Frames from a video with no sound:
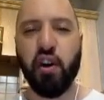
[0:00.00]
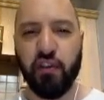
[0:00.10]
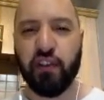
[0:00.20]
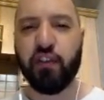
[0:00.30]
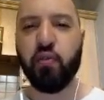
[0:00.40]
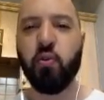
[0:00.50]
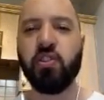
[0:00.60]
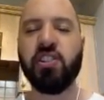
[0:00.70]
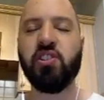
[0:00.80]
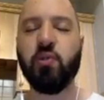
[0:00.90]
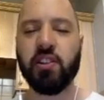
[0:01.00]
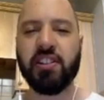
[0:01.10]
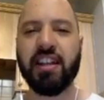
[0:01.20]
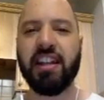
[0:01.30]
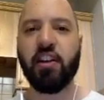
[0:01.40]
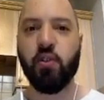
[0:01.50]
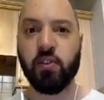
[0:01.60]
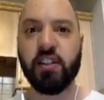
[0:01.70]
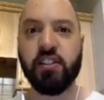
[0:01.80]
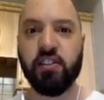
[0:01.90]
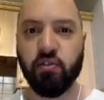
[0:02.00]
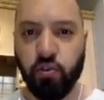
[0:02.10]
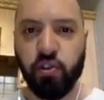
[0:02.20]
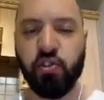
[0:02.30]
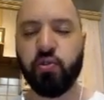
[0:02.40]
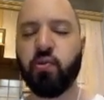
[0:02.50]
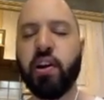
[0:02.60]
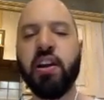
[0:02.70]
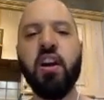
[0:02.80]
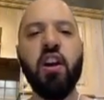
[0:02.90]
Hopefully, if you're watching this, you understand that content is crucial, right?